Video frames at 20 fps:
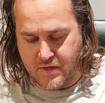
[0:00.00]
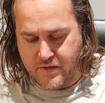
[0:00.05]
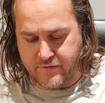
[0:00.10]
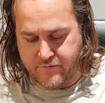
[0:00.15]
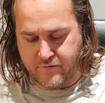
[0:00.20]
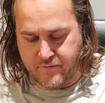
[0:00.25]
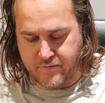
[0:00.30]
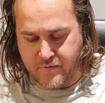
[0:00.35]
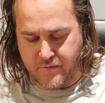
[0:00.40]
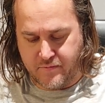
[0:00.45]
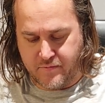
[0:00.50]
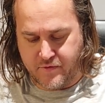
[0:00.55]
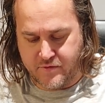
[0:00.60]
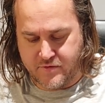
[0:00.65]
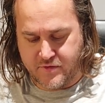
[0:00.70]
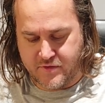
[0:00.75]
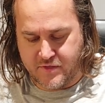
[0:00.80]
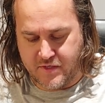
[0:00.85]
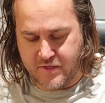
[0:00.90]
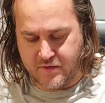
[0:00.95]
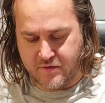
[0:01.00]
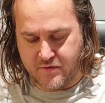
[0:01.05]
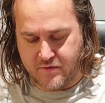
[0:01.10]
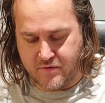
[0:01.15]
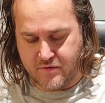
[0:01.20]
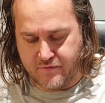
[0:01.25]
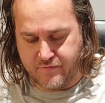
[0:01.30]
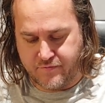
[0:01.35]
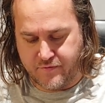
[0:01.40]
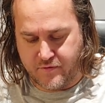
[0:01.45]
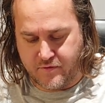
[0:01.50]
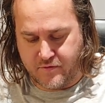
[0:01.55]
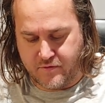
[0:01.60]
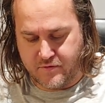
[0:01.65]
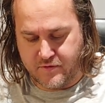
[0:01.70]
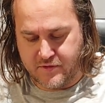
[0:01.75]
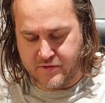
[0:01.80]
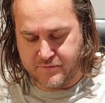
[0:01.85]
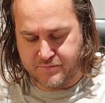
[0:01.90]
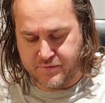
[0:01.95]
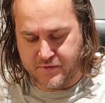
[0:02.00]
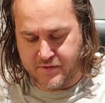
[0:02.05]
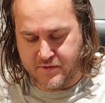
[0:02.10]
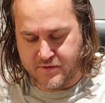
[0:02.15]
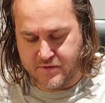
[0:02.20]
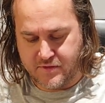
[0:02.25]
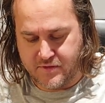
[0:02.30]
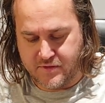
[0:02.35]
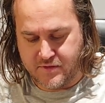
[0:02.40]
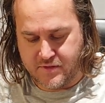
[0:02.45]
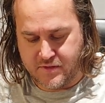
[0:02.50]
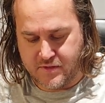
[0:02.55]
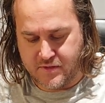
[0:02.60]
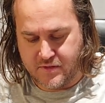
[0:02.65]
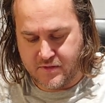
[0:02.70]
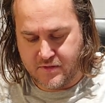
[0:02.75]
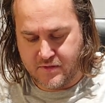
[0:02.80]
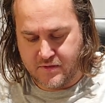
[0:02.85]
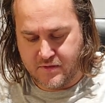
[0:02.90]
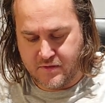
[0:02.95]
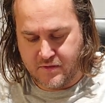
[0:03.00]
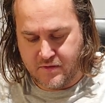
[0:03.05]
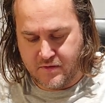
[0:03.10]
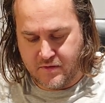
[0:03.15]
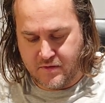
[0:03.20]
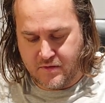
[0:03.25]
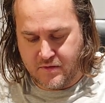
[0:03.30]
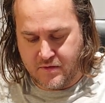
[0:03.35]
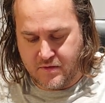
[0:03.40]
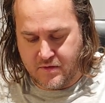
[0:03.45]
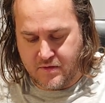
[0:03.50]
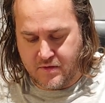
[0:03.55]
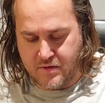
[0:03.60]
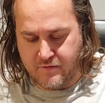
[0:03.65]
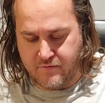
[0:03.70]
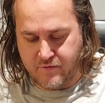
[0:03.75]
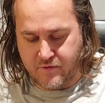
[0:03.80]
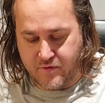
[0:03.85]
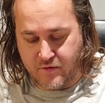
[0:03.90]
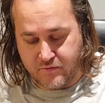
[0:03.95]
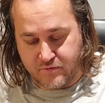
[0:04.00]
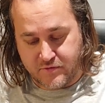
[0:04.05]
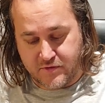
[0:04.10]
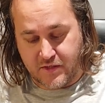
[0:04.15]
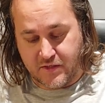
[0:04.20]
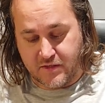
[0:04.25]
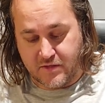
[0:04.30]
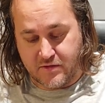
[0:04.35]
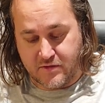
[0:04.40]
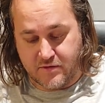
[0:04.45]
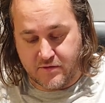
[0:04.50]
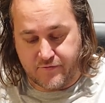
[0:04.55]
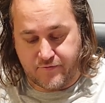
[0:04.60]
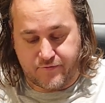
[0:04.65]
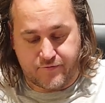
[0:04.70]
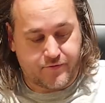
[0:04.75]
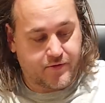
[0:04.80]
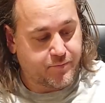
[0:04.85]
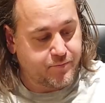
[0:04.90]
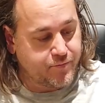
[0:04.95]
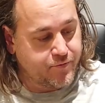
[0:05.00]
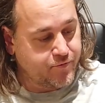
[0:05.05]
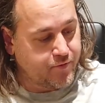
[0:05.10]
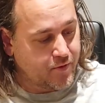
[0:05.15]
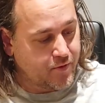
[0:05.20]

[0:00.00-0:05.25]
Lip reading: And remember to take off all these pieces. If you don't take it off, the